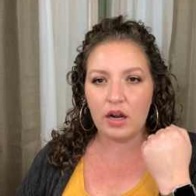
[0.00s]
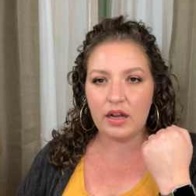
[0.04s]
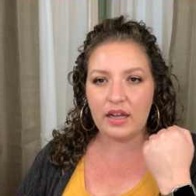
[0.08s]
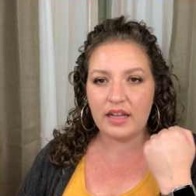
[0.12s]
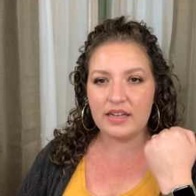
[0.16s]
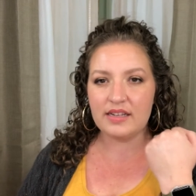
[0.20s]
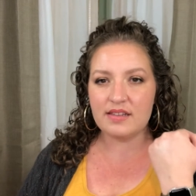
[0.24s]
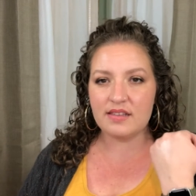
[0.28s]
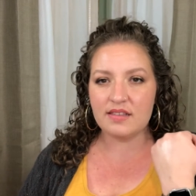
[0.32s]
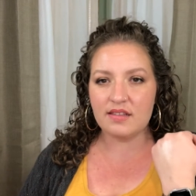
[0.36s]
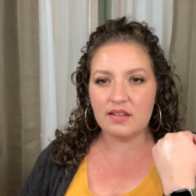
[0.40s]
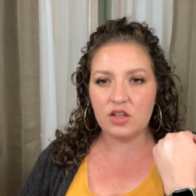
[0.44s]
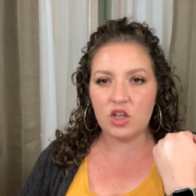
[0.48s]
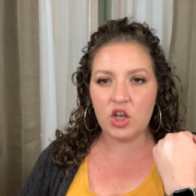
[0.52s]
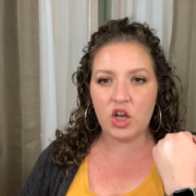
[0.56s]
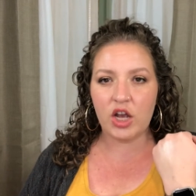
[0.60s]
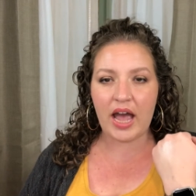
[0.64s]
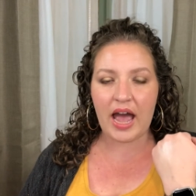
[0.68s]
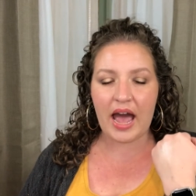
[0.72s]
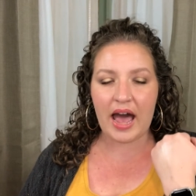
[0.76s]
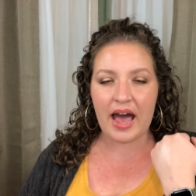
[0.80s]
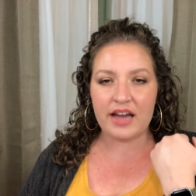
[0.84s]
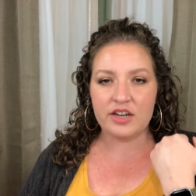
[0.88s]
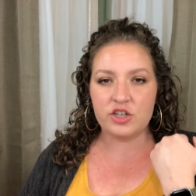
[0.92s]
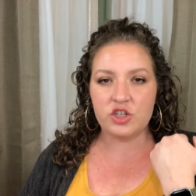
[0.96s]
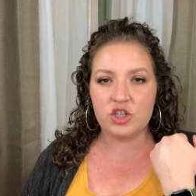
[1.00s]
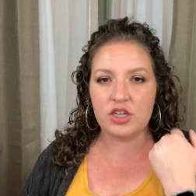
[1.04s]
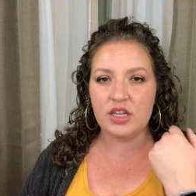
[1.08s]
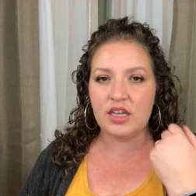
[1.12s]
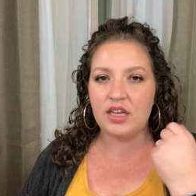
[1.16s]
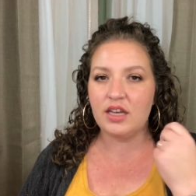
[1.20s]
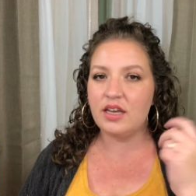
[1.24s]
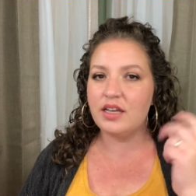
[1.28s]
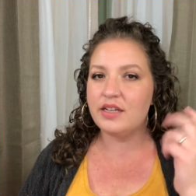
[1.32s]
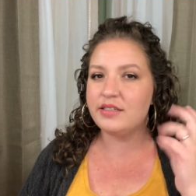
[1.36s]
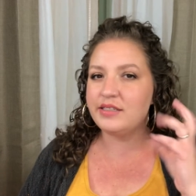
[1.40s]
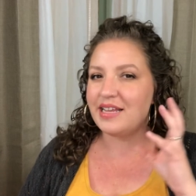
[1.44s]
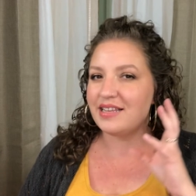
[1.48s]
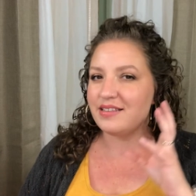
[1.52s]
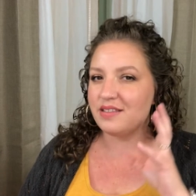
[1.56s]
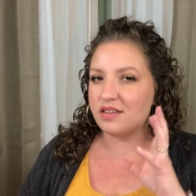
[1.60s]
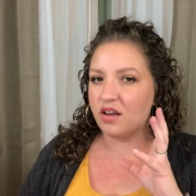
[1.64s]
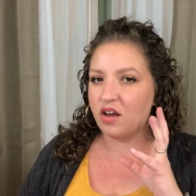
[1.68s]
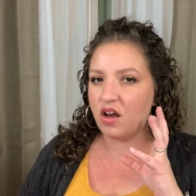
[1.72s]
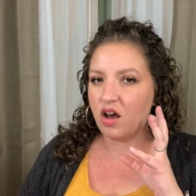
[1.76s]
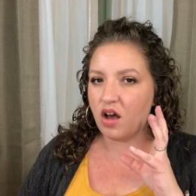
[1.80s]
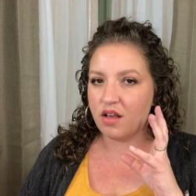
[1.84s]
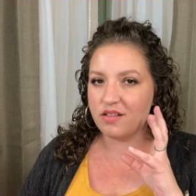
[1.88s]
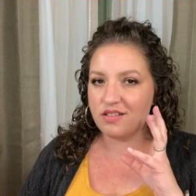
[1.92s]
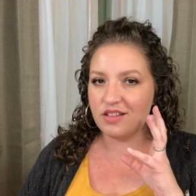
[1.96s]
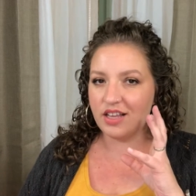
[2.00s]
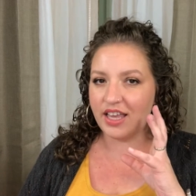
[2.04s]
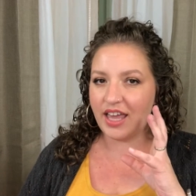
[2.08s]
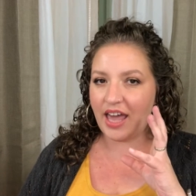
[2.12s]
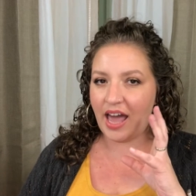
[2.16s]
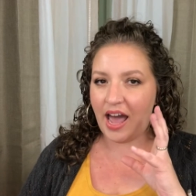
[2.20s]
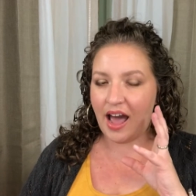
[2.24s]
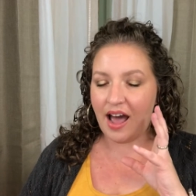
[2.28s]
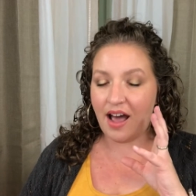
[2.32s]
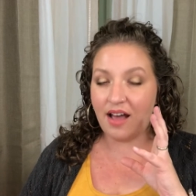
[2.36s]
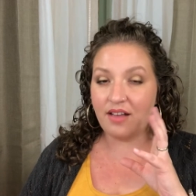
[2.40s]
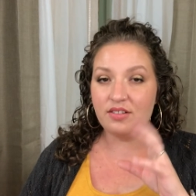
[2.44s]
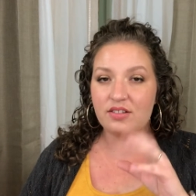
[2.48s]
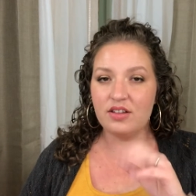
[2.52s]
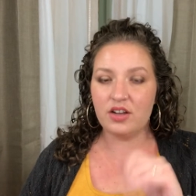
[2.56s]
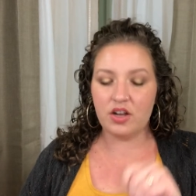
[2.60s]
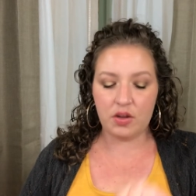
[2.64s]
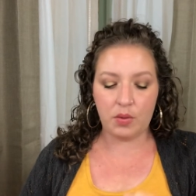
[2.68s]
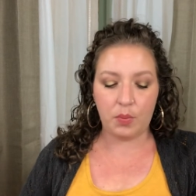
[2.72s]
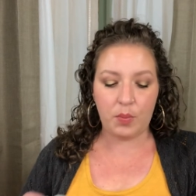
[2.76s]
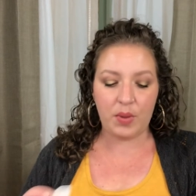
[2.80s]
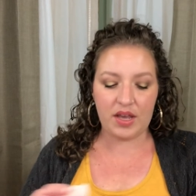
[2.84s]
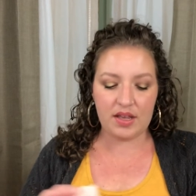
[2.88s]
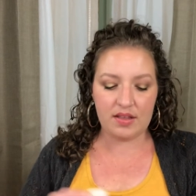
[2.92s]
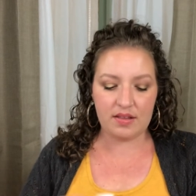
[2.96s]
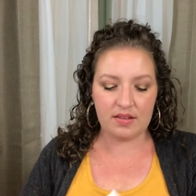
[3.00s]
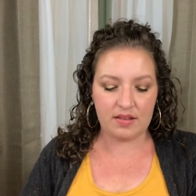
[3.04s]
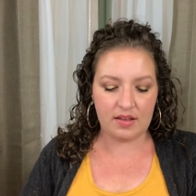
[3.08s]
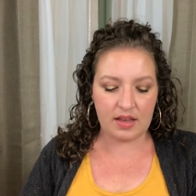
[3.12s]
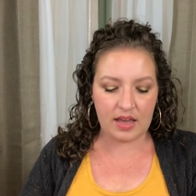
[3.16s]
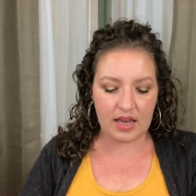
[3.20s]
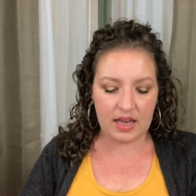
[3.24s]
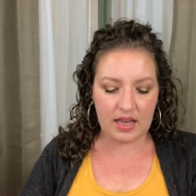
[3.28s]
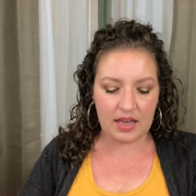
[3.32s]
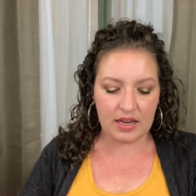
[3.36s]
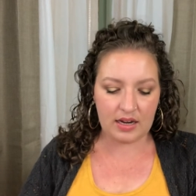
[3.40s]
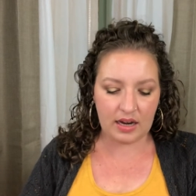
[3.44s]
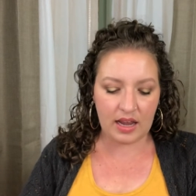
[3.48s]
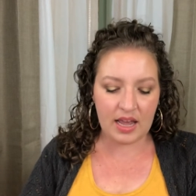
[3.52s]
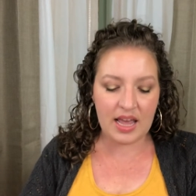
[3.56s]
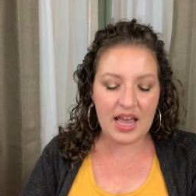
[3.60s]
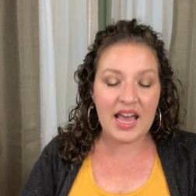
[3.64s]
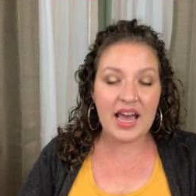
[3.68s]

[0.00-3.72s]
It doesn't look ashy, it doesn't cause a cast on my skin.